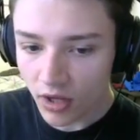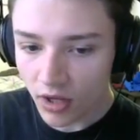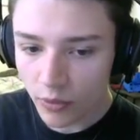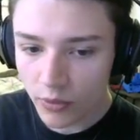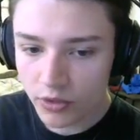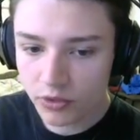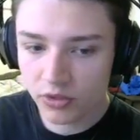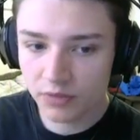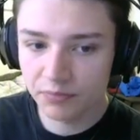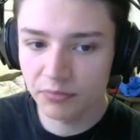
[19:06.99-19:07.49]

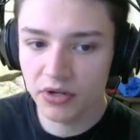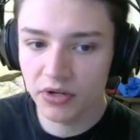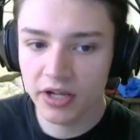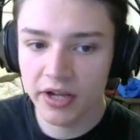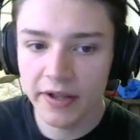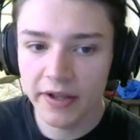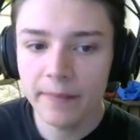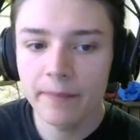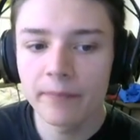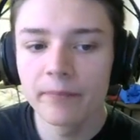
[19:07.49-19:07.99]
which was pretty
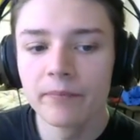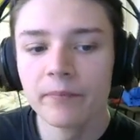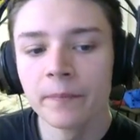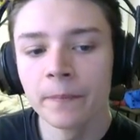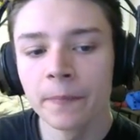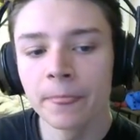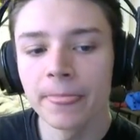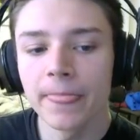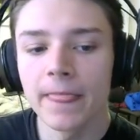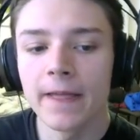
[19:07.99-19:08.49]
hype.
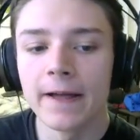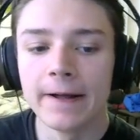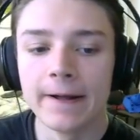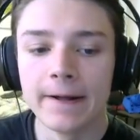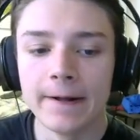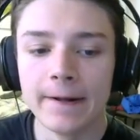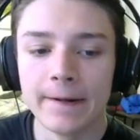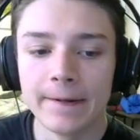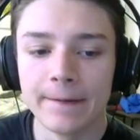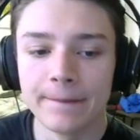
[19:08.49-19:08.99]

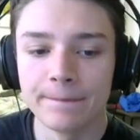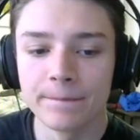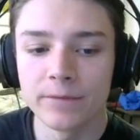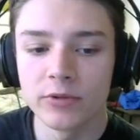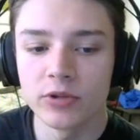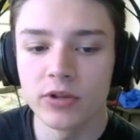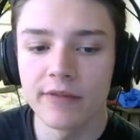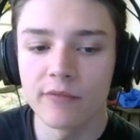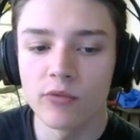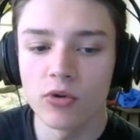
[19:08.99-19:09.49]

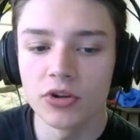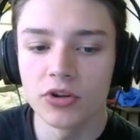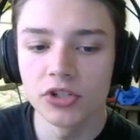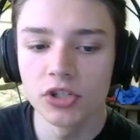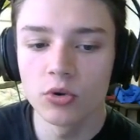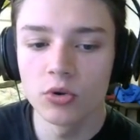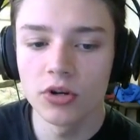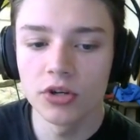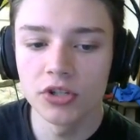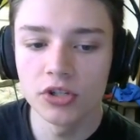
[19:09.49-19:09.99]
So they've won
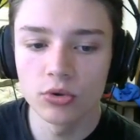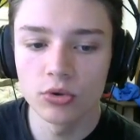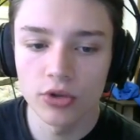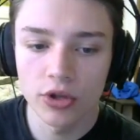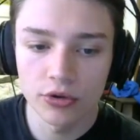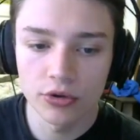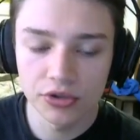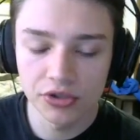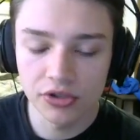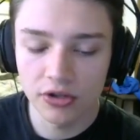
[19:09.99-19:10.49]
2 out of 2 of
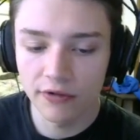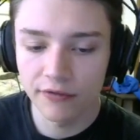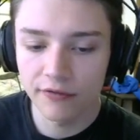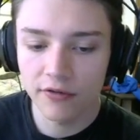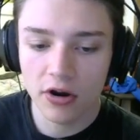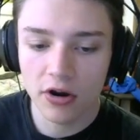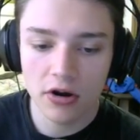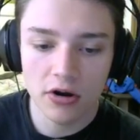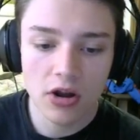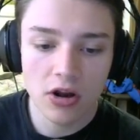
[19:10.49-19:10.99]
those so
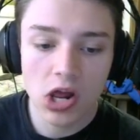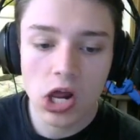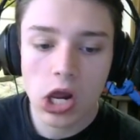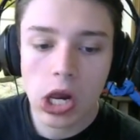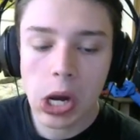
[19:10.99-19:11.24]
far.